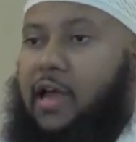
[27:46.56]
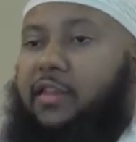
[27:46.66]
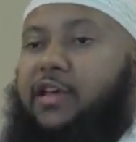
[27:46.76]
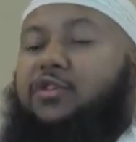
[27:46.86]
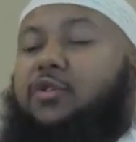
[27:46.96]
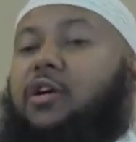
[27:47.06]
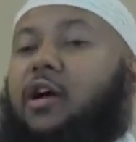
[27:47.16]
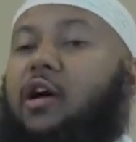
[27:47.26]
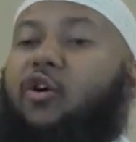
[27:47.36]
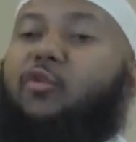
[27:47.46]
And they
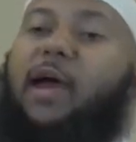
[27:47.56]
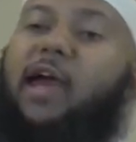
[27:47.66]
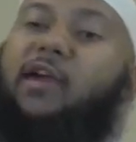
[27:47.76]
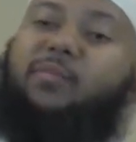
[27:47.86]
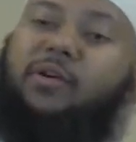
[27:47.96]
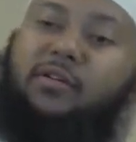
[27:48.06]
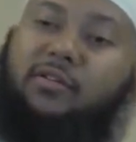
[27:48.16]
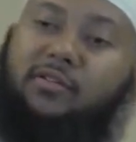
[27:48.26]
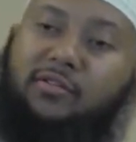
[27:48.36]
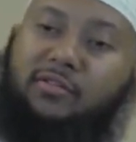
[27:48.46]
took Khubayb,
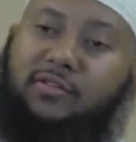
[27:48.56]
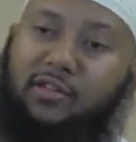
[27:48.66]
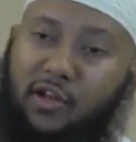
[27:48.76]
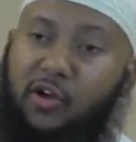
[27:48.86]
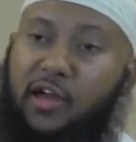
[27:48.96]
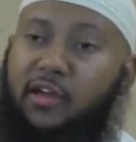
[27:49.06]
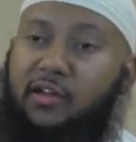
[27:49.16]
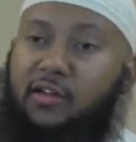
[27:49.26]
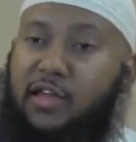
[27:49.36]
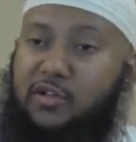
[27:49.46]

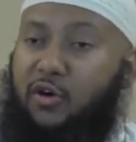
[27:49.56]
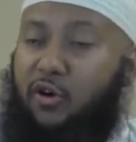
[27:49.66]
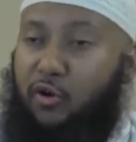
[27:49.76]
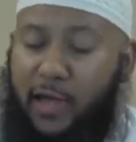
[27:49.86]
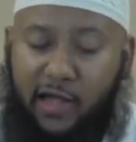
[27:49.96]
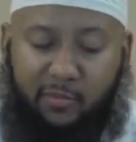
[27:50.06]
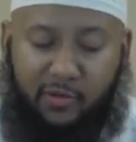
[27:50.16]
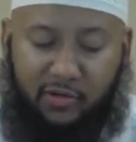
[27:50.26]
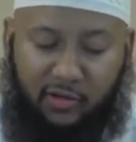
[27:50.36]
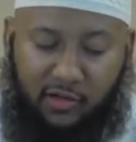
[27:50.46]
okay, they took
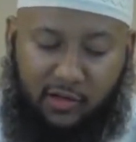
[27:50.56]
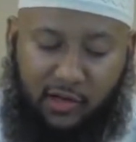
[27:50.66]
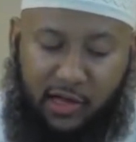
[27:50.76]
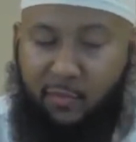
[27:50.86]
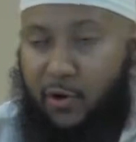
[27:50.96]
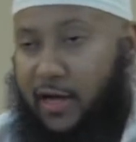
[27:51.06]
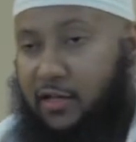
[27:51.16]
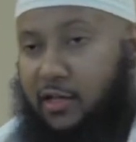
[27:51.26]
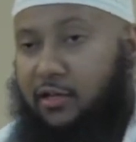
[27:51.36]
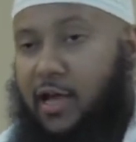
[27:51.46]
Khubayb ibn
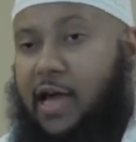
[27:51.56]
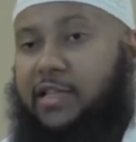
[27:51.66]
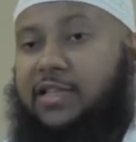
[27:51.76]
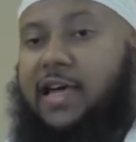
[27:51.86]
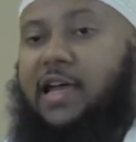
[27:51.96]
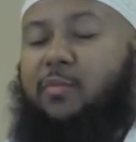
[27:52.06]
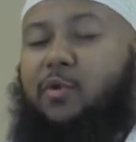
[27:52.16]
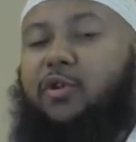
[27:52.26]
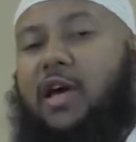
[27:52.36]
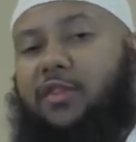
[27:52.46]
Adi and Zayd
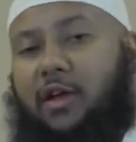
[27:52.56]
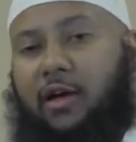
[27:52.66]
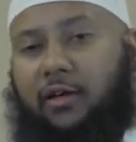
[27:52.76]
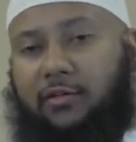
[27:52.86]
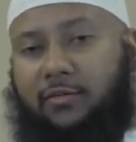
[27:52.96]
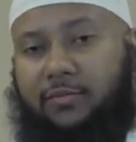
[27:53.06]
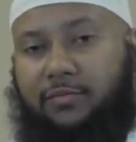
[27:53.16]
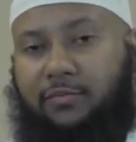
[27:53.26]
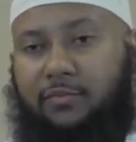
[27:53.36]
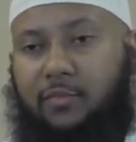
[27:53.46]
ibn Dathina.
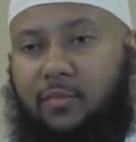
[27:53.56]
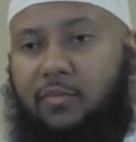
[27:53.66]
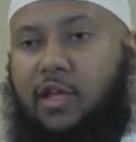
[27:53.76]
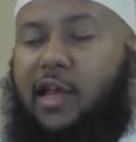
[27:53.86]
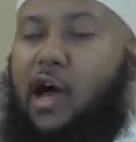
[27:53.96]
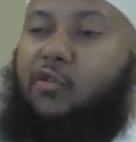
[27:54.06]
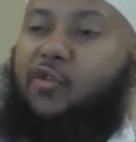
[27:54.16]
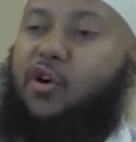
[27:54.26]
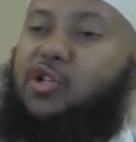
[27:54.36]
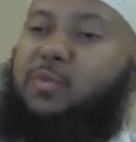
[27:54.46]
Now,
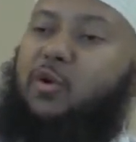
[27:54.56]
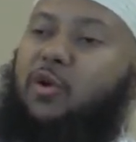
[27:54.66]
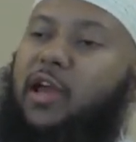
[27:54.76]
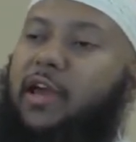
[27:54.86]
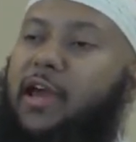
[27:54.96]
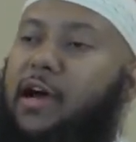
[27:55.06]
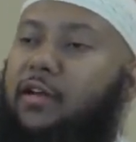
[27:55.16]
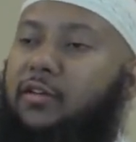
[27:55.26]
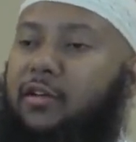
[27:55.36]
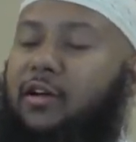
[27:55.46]
of course, Banu
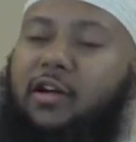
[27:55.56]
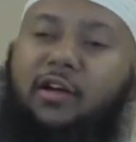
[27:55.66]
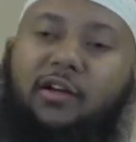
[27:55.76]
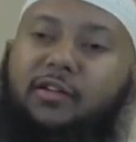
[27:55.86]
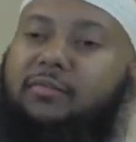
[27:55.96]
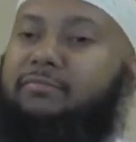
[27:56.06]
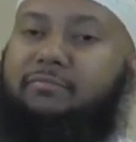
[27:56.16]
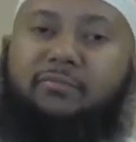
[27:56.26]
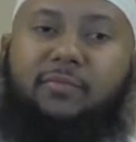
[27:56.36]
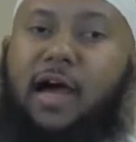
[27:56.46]
Lihyan,
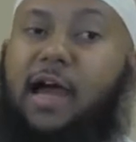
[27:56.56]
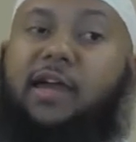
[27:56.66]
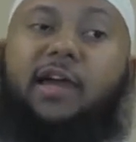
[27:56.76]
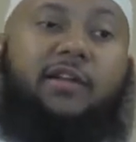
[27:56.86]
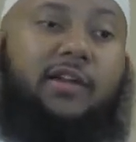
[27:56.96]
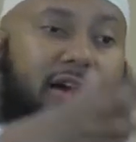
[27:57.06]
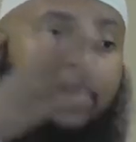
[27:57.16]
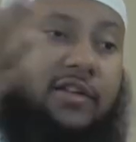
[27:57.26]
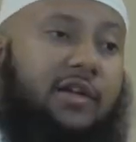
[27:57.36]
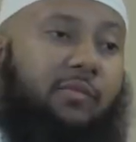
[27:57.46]
I can
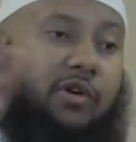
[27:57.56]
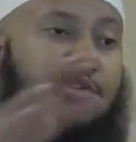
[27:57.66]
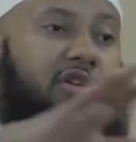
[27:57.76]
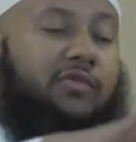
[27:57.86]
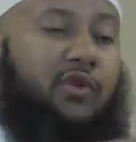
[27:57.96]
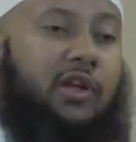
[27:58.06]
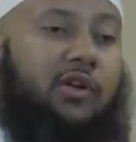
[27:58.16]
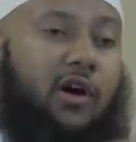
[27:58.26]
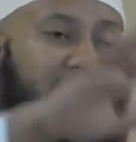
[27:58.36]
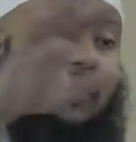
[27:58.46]
guarantee most of you
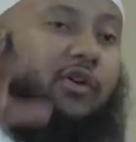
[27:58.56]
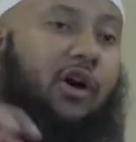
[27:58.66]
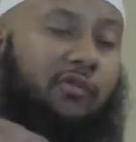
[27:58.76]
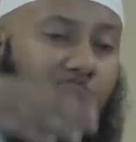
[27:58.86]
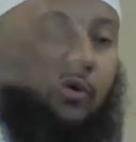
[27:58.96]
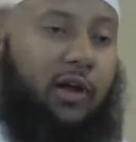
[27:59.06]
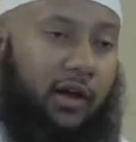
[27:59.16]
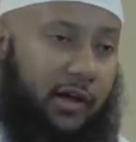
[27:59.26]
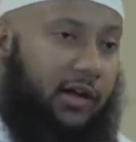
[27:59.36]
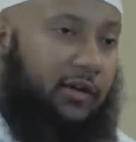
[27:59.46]
did not even know of Banu
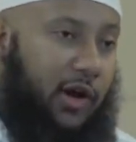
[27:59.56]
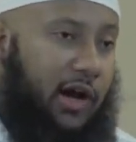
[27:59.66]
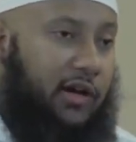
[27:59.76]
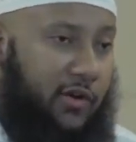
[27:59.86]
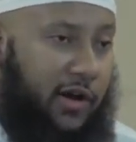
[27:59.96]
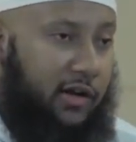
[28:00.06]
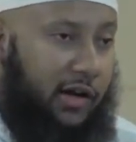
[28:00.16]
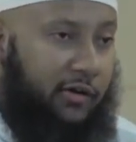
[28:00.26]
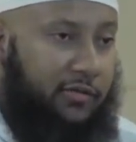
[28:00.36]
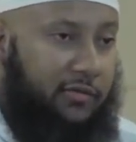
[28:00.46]
Lihyan. You had it right
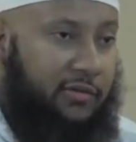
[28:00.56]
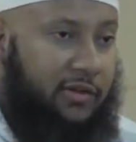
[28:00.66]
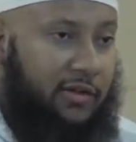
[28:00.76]
now.